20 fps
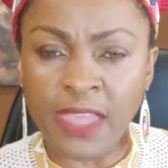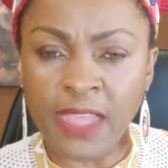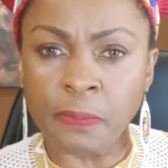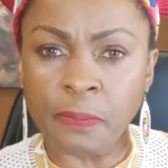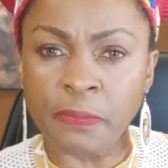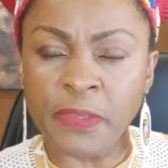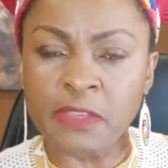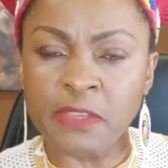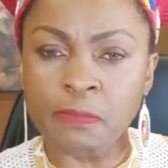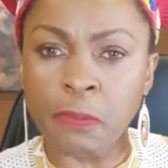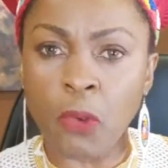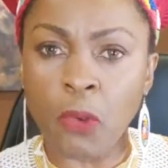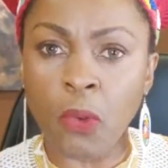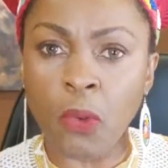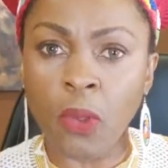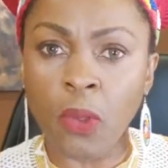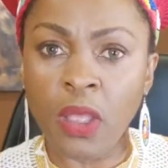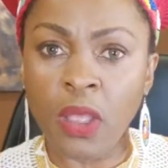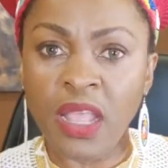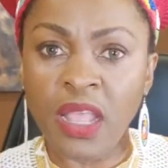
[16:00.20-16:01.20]

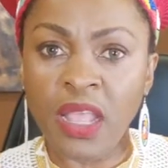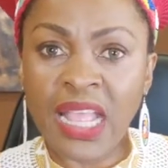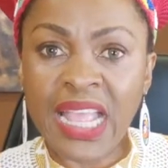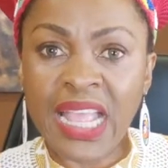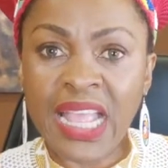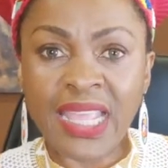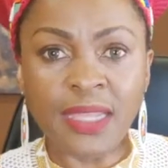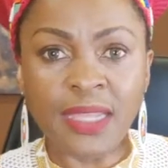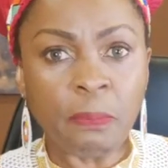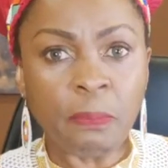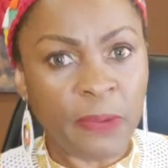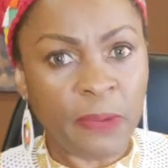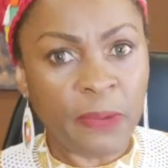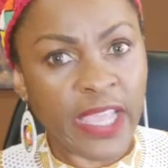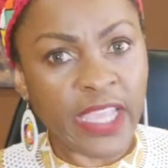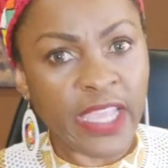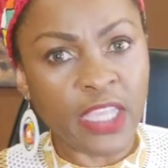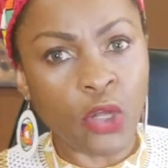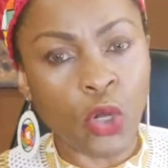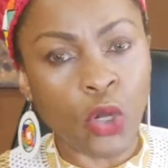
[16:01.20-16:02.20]
people and
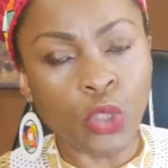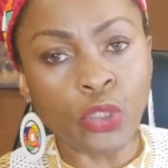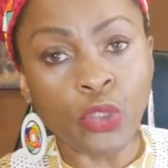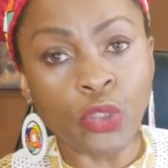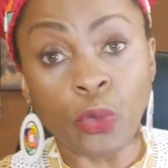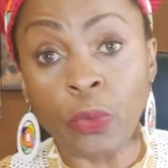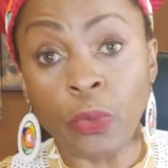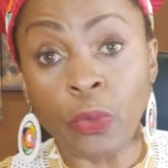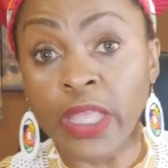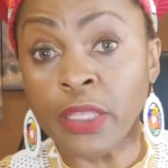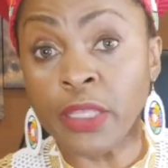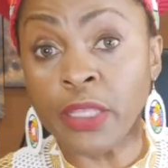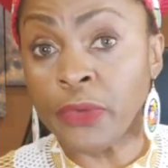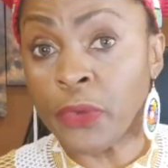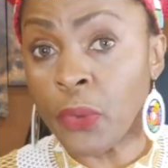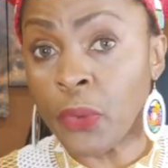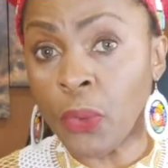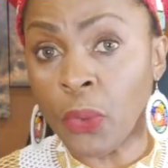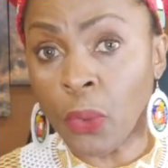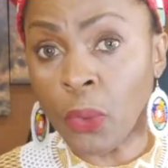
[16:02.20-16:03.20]
play it on the
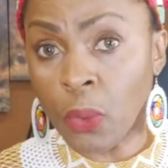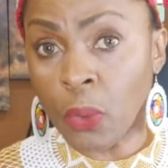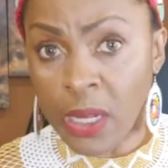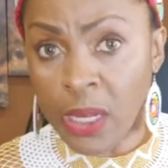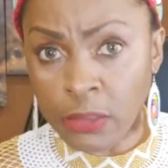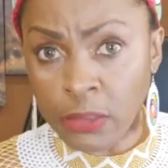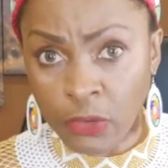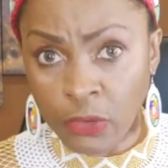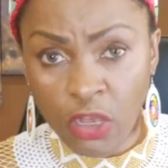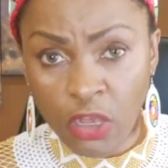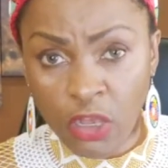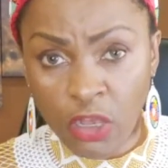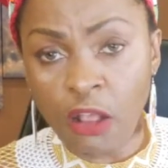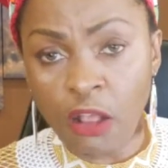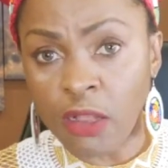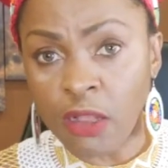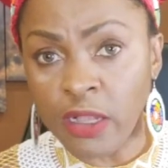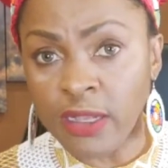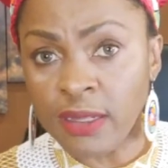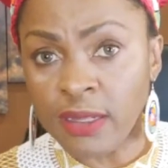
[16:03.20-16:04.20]
radio around the
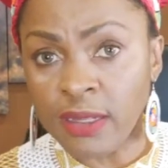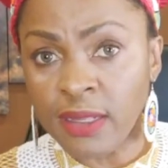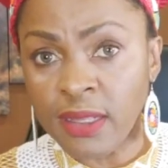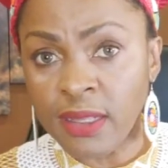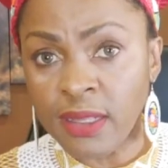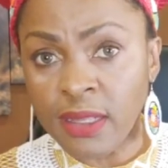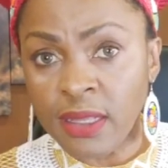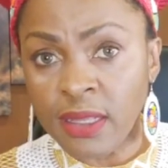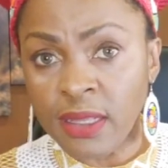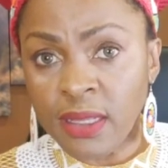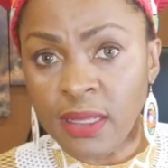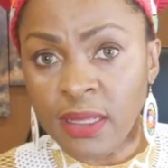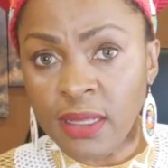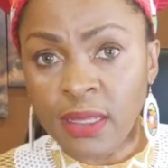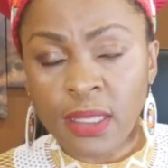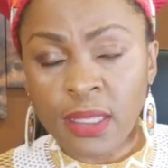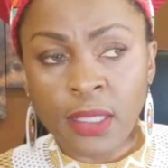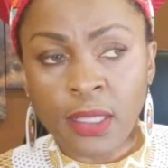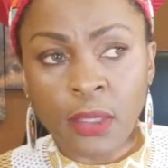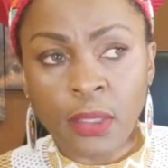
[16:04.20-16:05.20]
clock,
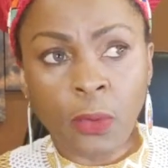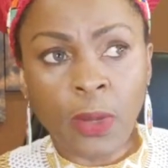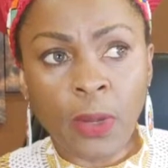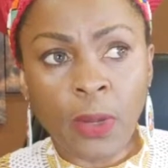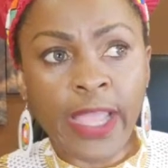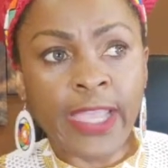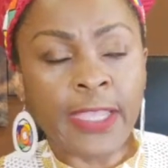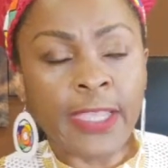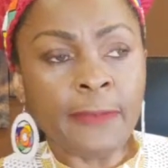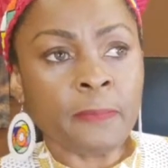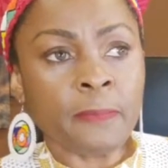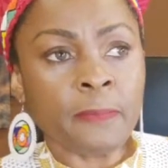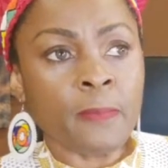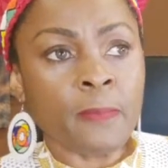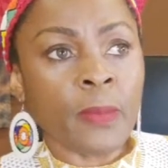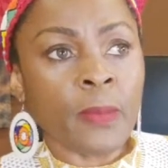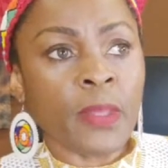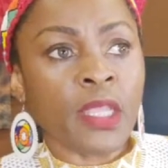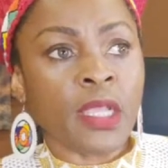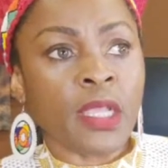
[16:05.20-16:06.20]
right?
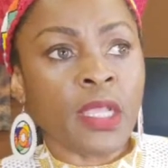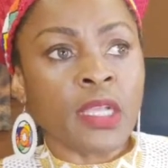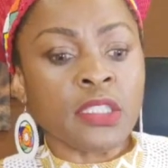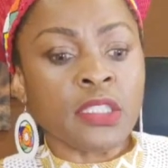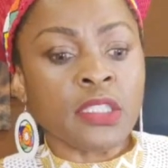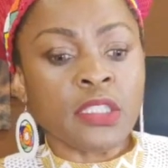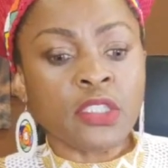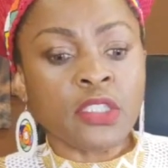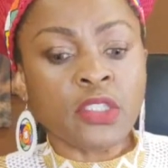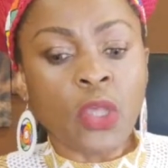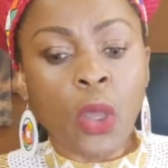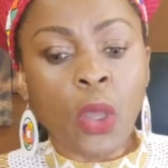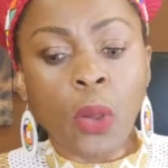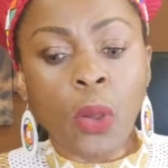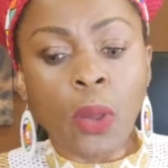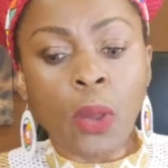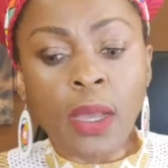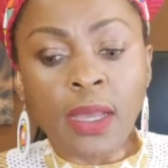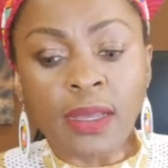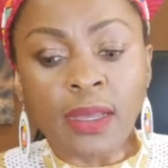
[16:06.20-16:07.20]
So
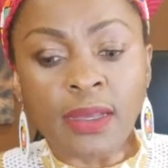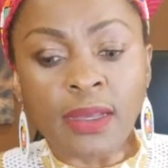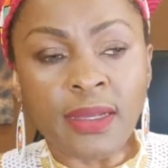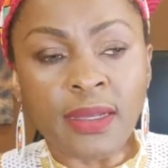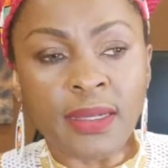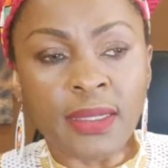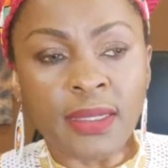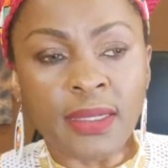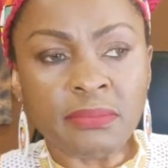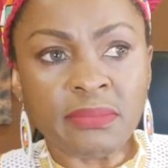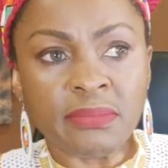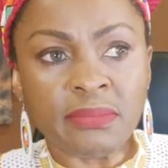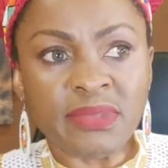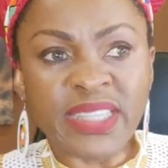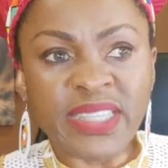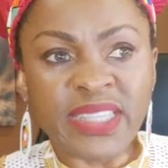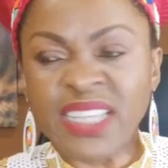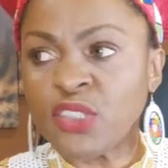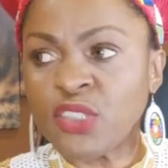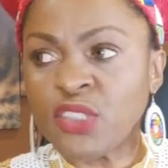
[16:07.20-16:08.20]

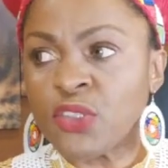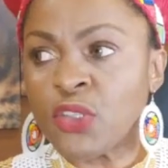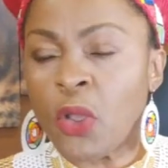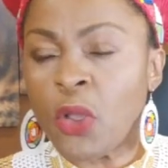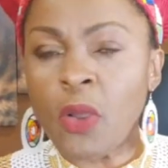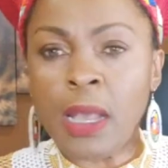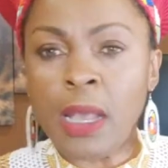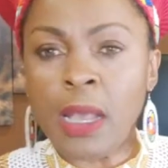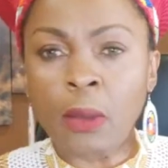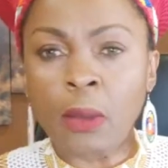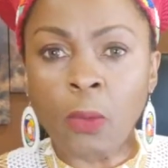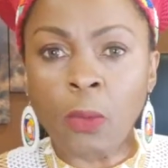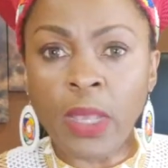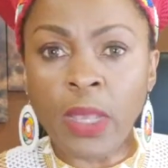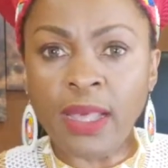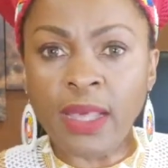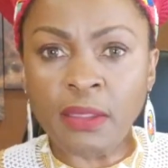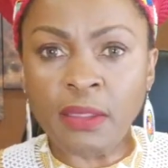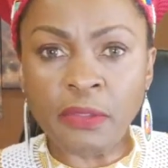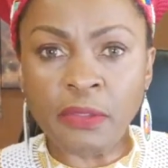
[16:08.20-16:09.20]
they saw our
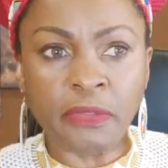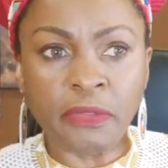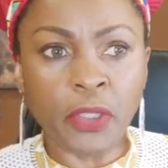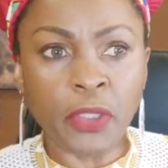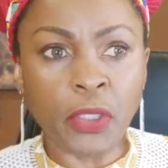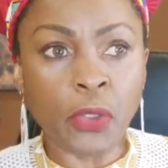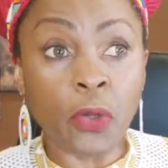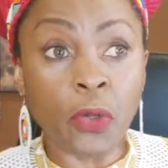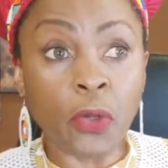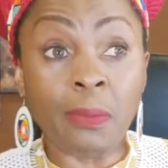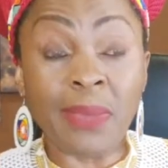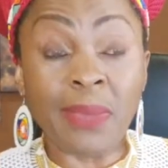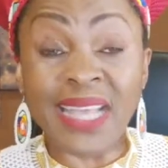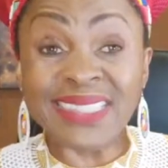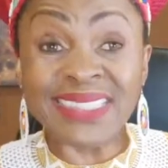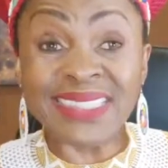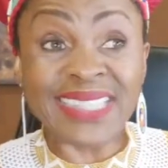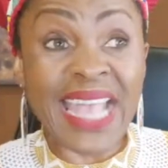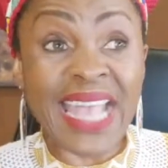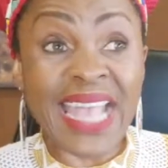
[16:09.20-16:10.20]
wealth. You know, my
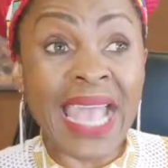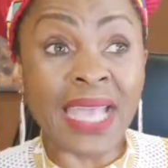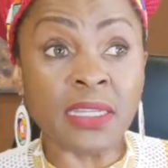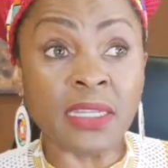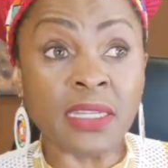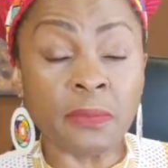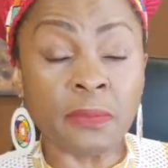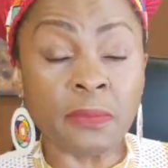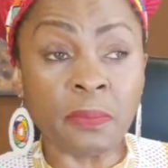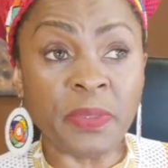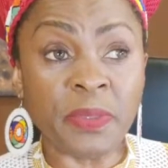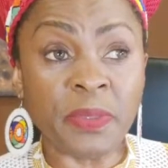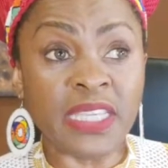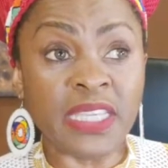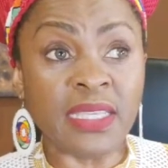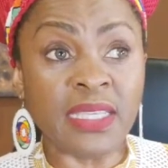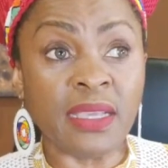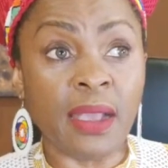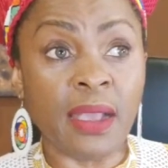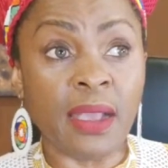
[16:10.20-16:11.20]
dad
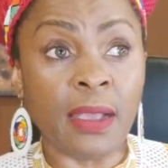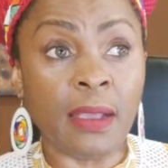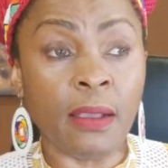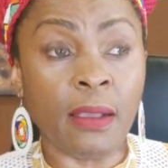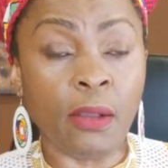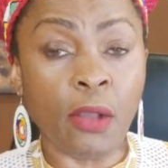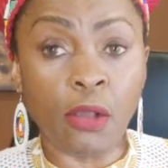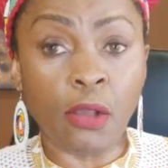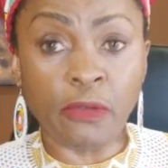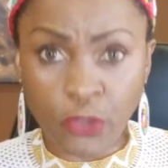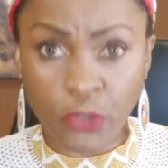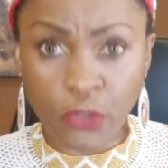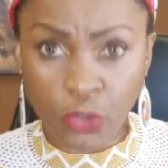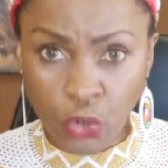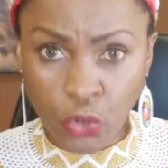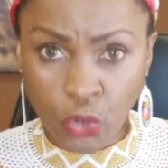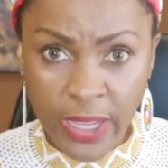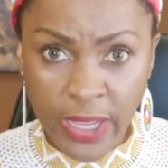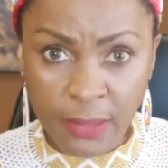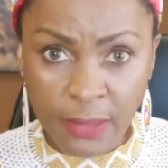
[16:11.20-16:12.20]
being of the
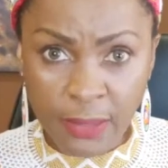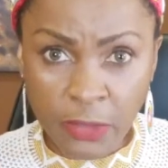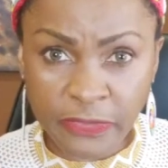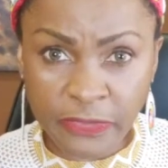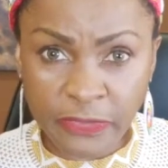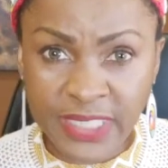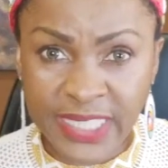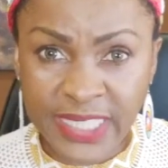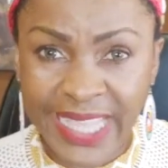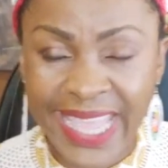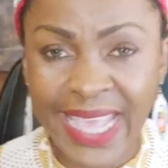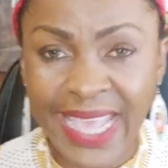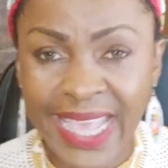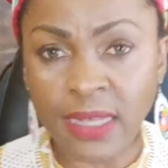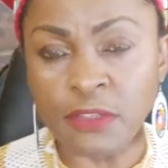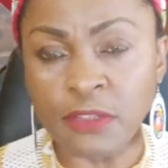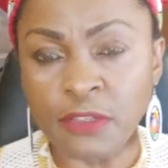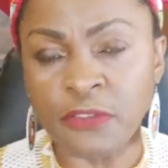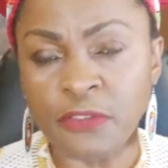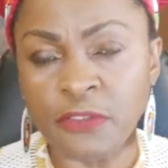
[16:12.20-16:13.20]
tribe of the
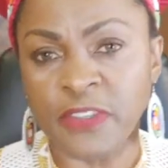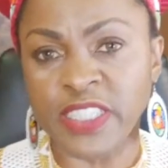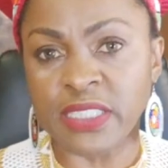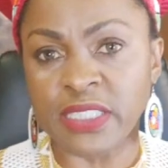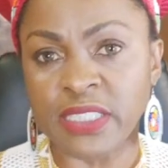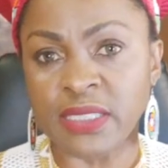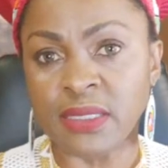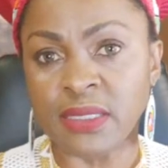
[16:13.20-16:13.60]
elephant.